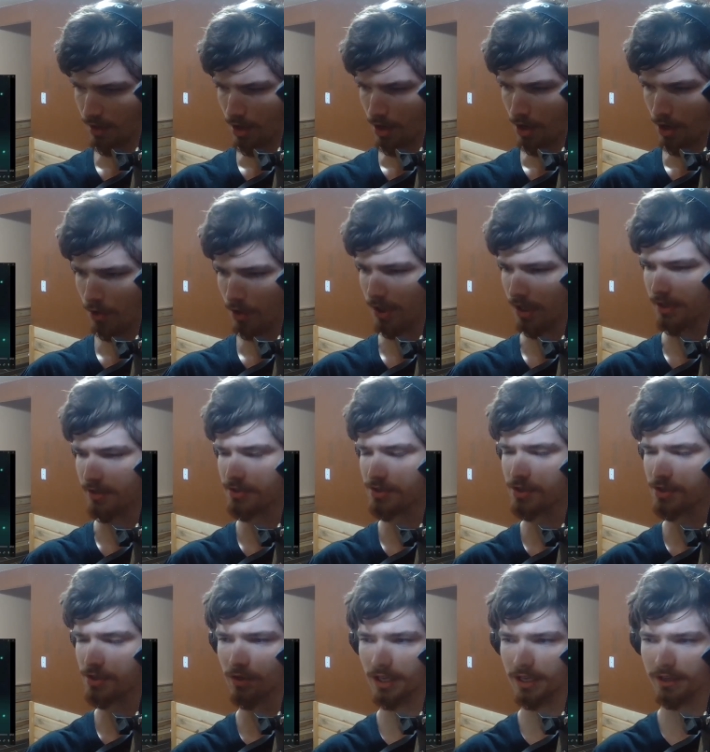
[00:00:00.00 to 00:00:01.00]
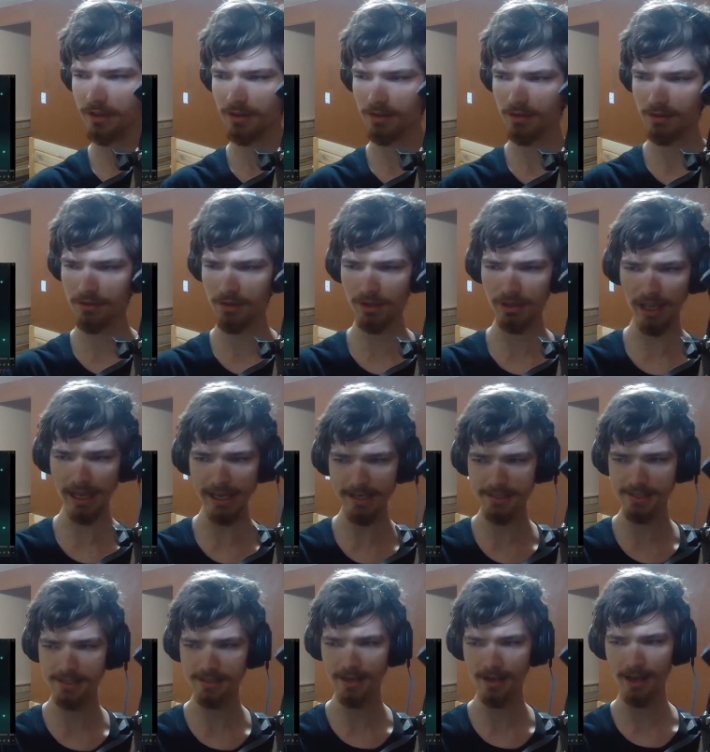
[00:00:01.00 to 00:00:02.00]
Okay, so, like, the
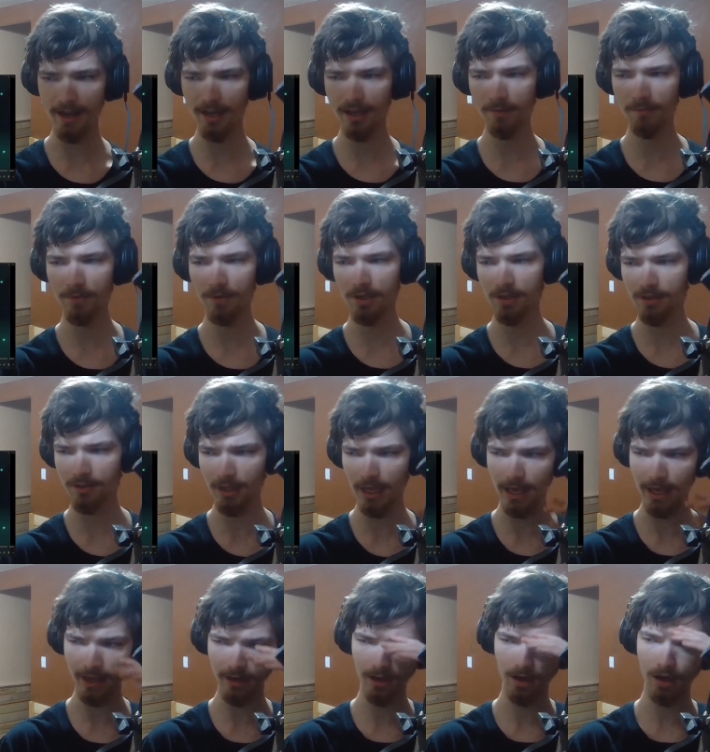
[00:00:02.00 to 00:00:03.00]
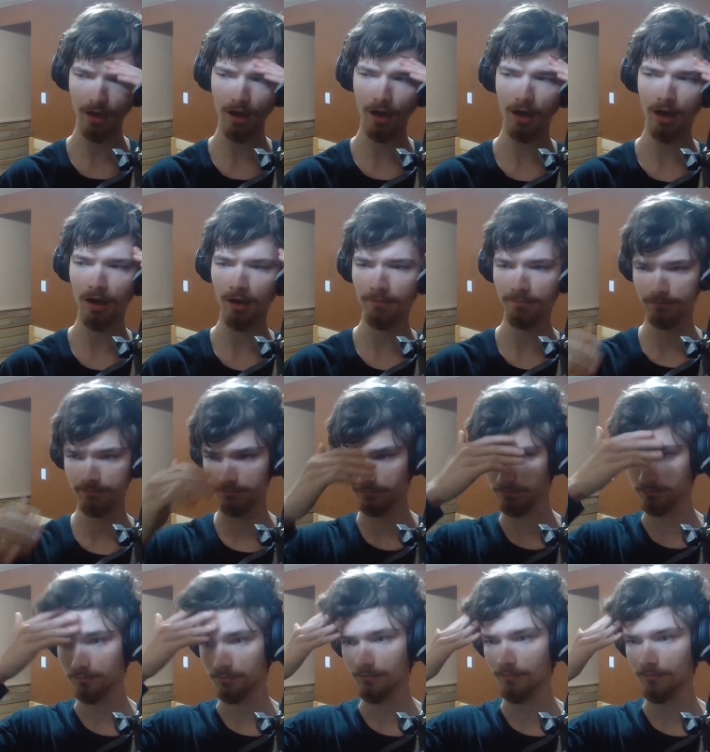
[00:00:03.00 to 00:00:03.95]
last time that, um...